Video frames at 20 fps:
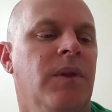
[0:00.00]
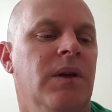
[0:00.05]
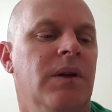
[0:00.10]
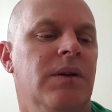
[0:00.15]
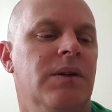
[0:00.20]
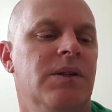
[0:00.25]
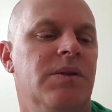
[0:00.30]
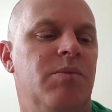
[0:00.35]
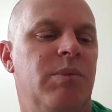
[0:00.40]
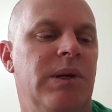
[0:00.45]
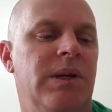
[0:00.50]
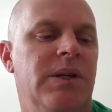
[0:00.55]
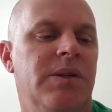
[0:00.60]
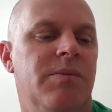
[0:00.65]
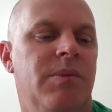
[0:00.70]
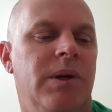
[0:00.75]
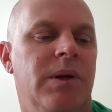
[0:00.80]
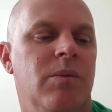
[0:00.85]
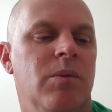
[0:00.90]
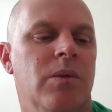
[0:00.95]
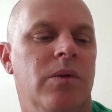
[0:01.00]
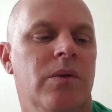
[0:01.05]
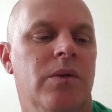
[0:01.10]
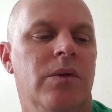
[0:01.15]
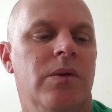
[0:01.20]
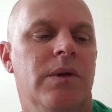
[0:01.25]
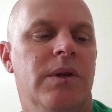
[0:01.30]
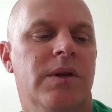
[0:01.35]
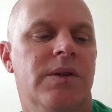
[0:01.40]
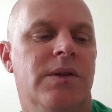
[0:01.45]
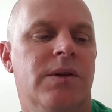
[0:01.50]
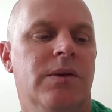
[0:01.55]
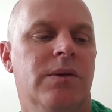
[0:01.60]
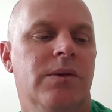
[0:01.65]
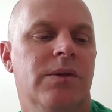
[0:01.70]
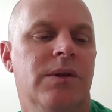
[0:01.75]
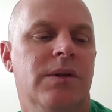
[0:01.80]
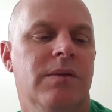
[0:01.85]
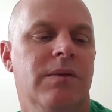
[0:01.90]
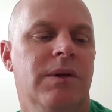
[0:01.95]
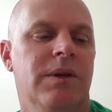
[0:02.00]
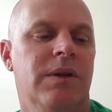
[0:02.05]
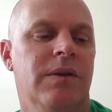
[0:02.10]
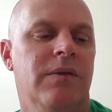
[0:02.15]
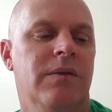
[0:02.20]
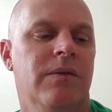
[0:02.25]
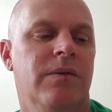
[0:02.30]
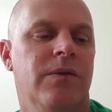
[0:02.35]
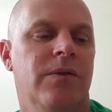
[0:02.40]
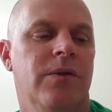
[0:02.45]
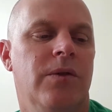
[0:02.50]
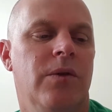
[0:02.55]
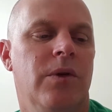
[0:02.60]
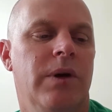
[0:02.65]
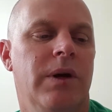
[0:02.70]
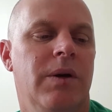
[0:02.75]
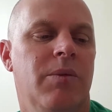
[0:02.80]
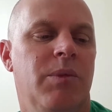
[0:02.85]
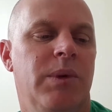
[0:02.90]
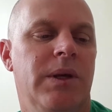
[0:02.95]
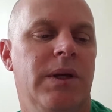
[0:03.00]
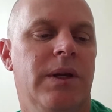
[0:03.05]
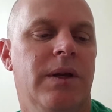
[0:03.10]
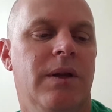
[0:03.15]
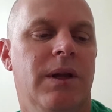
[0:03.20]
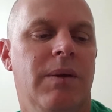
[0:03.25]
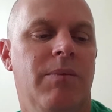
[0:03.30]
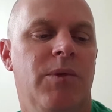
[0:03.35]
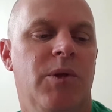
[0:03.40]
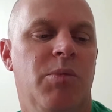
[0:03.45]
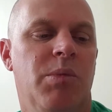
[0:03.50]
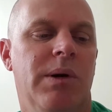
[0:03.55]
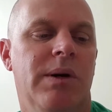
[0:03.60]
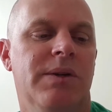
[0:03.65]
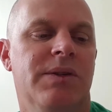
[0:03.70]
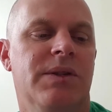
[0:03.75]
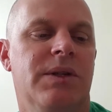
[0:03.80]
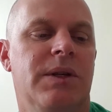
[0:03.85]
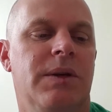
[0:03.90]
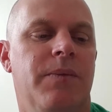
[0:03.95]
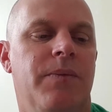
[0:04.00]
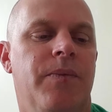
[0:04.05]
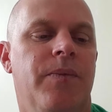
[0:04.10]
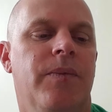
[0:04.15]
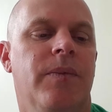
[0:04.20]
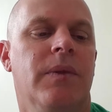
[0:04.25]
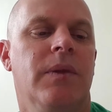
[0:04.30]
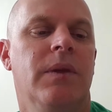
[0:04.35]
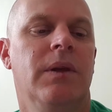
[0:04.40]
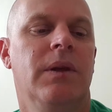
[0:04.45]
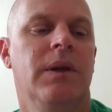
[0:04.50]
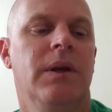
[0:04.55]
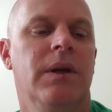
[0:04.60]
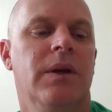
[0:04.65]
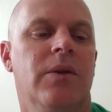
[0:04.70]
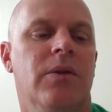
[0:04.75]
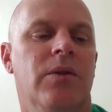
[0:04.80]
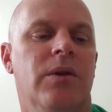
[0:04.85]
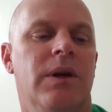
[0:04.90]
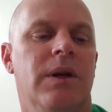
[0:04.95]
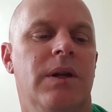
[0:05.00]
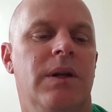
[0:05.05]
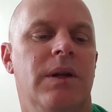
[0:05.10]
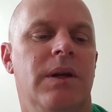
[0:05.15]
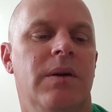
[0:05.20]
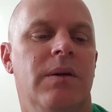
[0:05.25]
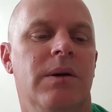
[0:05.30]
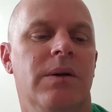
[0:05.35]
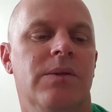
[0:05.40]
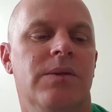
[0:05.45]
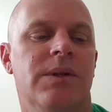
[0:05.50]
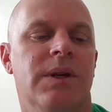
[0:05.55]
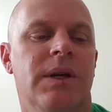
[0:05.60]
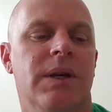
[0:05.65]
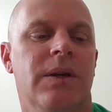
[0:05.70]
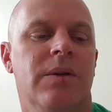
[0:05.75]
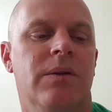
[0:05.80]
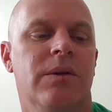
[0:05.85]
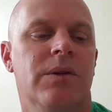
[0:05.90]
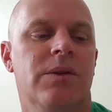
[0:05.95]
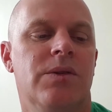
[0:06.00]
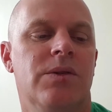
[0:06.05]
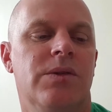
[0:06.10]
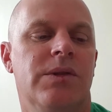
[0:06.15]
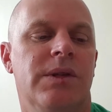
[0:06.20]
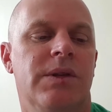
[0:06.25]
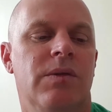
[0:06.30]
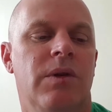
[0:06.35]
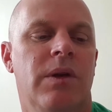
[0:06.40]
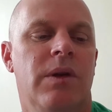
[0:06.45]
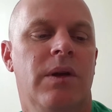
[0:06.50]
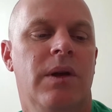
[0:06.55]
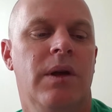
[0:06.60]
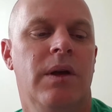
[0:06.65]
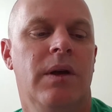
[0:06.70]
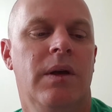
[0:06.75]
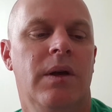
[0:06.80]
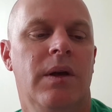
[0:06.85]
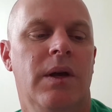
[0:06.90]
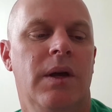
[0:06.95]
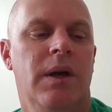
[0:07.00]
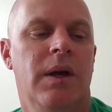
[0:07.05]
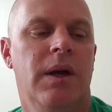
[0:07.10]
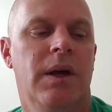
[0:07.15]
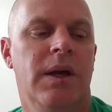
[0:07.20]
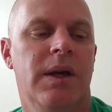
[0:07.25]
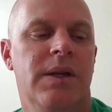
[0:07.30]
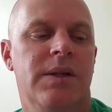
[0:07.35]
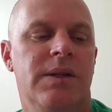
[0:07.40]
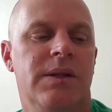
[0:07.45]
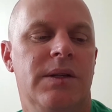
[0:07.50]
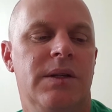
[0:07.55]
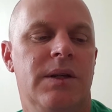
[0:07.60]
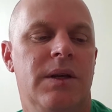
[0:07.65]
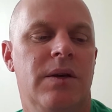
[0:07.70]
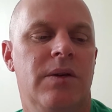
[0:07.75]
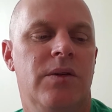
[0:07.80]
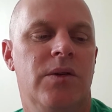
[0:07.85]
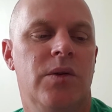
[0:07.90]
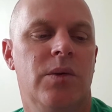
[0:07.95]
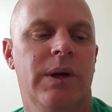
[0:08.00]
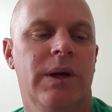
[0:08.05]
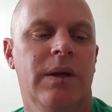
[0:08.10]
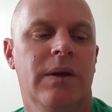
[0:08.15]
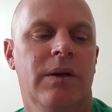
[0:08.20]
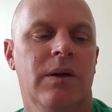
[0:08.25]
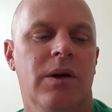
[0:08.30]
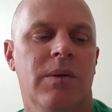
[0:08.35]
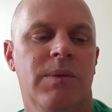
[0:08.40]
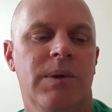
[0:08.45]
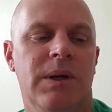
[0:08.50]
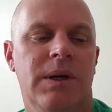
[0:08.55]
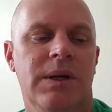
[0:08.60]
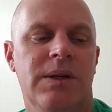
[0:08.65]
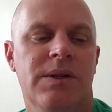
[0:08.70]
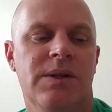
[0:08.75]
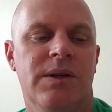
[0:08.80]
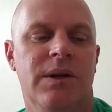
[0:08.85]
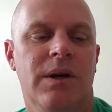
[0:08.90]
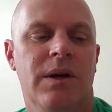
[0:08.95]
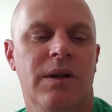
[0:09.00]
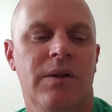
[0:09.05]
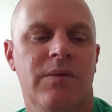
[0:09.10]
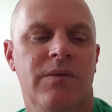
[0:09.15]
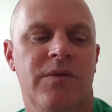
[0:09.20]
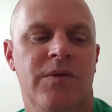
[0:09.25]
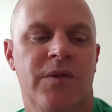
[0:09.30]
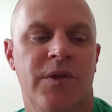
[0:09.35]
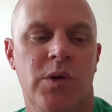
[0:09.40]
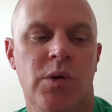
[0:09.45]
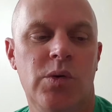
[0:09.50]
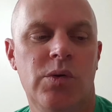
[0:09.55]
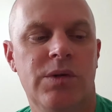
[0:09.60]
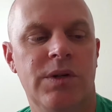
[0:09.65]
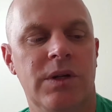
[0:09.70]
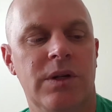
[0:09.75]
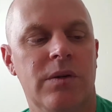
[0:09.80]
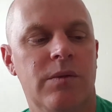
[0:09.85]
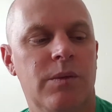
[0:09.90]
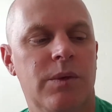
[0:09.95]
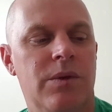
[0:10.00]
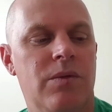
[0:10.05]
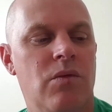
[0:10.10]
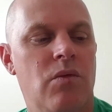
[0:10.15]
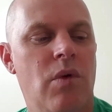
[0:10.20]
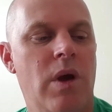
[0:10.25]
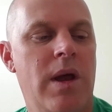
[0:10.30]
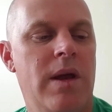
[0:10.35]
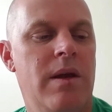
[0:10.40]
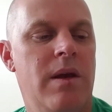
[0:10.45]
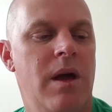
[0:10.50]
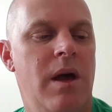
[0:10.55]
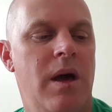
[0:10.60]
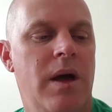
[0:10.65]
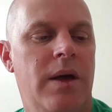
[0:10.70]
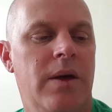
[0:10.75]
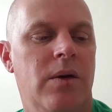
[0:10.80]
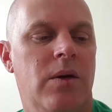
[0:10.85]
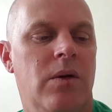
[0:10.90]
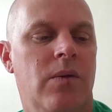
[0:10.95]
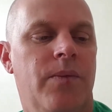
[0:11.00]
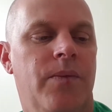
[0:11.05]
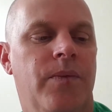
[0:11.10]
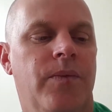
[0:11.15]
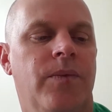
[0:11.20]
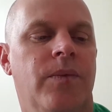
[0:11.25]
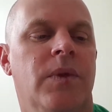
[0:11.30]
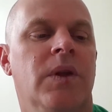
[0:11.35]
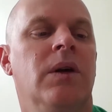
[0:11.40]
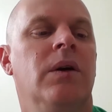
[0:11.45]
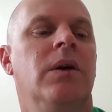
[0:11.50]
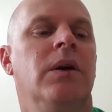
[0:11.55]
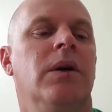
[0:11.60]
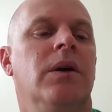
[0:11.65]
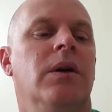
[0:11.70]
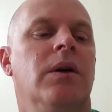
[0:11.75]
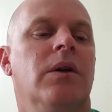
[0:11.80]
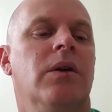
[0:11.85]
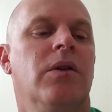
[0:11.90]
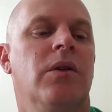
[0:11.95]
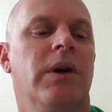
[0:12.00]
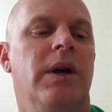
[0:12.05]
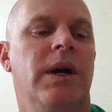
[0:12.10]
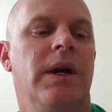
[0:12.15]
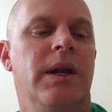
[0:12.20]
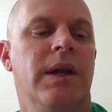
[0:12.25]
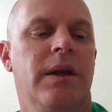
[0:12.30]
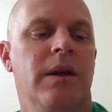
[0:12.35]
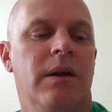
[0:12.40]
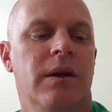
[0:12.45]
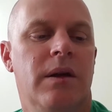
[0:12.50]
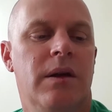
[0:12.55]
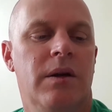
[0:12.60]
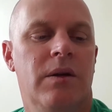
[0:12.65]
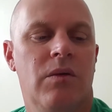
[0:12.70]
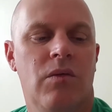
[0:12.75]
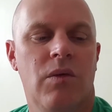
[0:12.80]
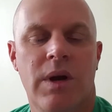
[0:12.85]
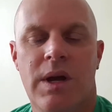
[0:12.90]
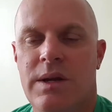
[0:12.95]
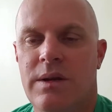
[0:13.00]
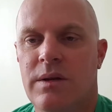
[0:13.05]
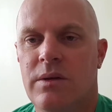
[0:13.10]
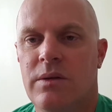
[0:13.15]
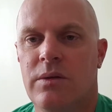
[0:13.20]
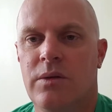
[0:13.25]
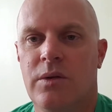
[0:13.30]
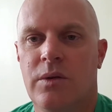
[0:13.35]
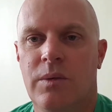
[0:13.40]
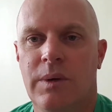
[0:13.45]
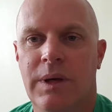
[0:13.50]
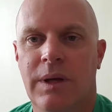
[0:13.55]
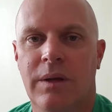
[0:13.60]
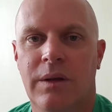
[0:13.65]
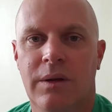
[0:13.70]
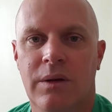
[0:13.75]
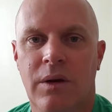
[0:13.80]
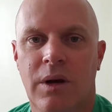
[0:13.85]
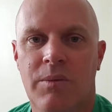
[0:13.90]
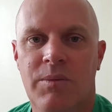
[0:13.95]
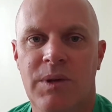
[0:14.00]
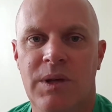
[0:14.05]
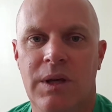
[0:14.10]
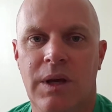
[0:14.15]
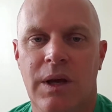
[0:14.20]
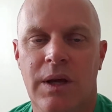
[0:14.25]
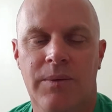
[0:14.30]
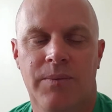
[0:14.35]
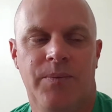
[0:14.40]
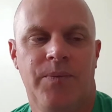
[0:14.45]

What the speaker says: this beer's been brewed exclusively for our beer club, the Posse. Created our own take on the juicy, hazy New England IPA style and fused it with Red Ale, creating a Red New England IPA.